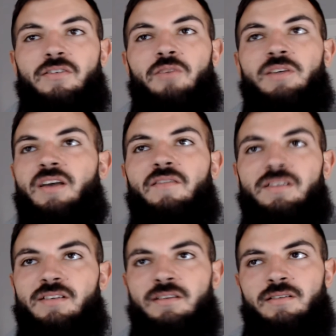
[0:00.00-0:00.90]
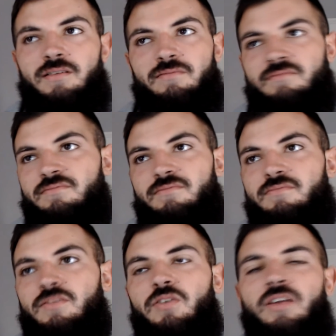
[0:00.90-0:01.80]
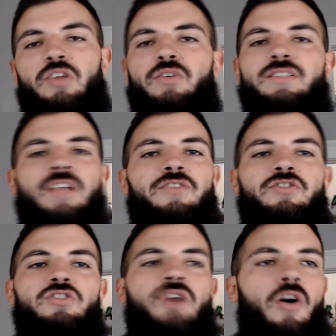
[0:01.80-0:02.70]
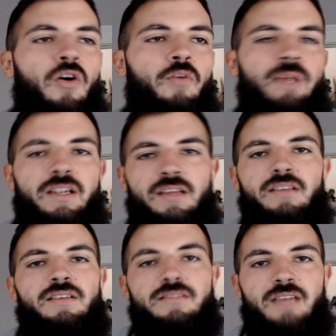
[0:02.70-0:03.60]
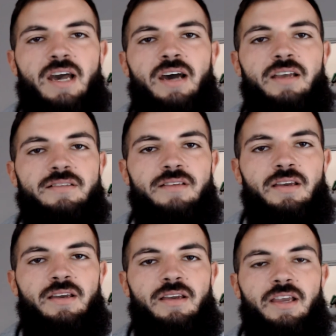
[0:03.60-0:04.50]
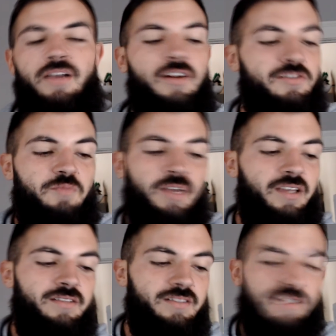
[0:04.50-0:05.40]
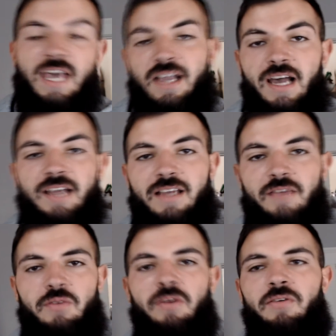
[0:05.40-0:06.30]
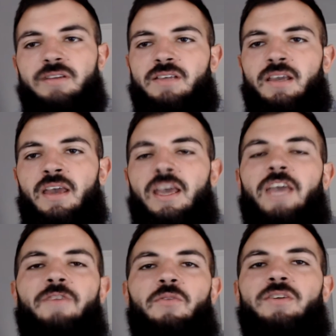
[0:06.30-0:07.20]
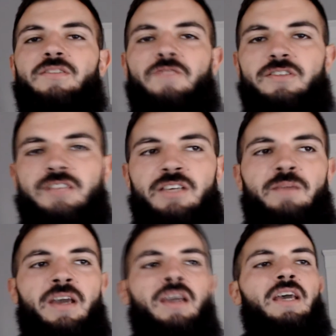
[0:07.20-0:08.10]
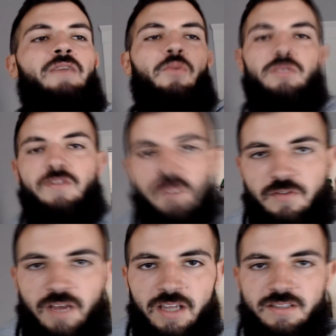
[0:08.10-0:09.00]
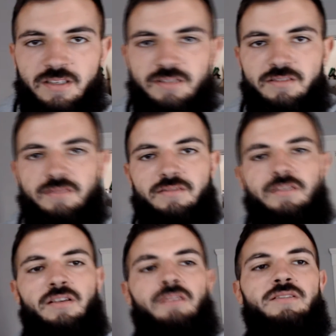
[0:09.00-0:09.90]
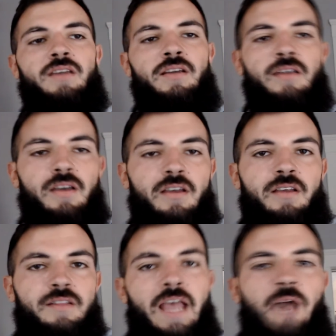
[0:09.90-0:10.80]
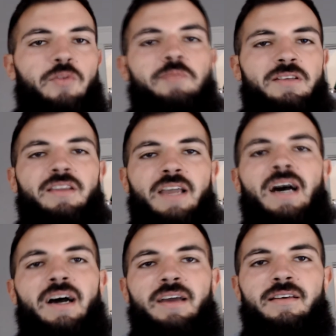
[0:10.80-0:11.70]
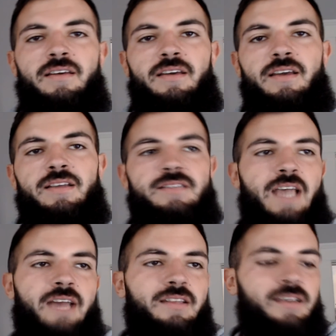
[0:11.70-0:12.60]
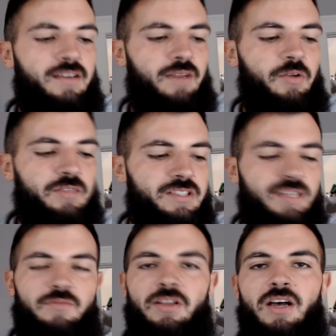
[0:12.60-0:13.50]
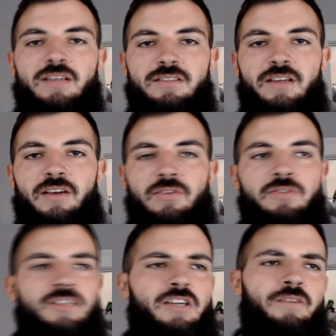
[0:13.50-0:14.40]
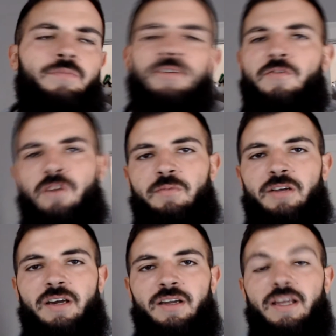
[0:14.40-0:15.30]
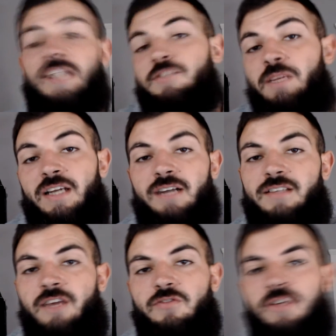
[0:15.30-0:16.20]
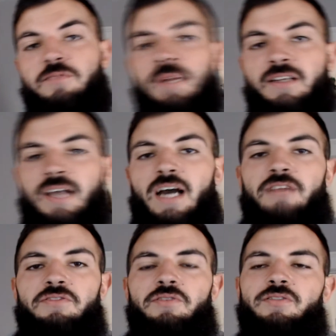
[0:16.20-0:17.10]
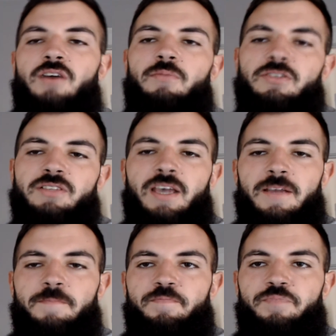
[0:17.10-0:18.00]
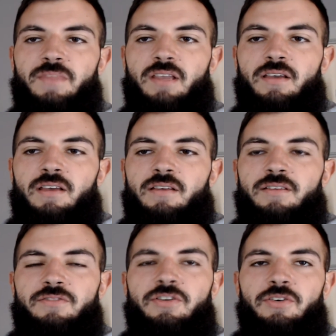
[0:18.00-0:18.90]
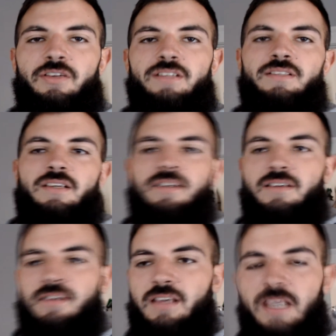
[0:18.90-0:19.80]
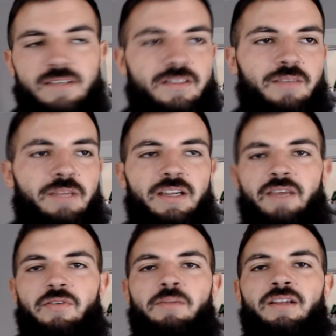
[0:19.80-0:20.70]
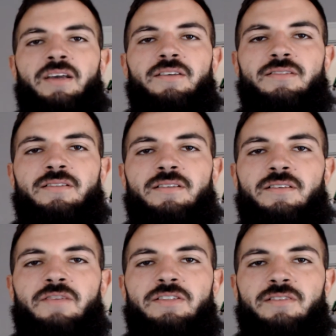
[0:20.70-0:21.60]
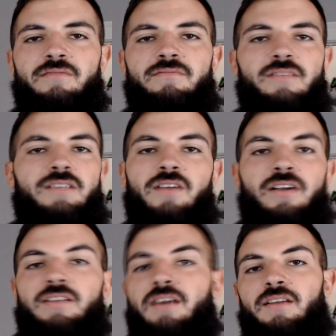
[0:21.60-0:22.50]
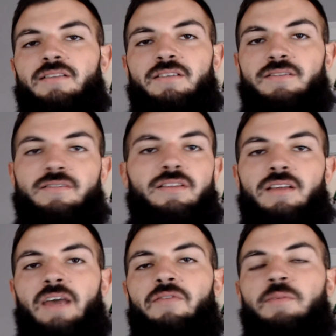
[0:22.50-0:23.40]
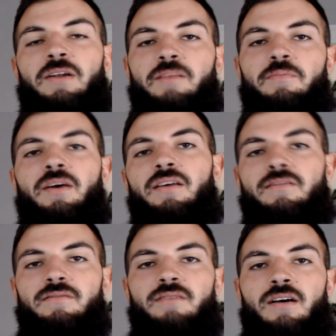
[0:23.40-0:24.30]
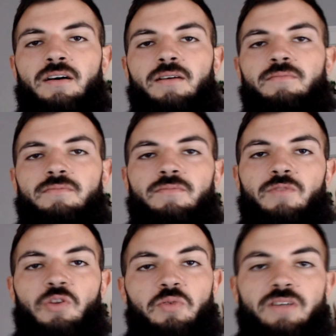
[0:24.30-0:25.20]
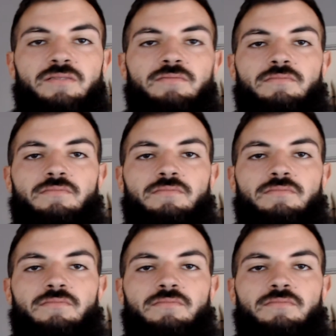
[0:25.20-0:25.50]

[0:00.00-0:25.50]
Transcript: Kobe Covington. You could say so many of these guys. And Curtis Blaydes is that guy in heavyweight where it's like if it wasn't for Stipe, if it wasn't for Francis, it's like. That would be the guy. And sadly, I mean, we've seen him. He lost to Derek Lewis on a beautiful uppercut. And he's been knocked out twice by Ngannou. So it's almost like the dude is easily beating everybody else in the division. He's already done it. He's everybody but Lewis,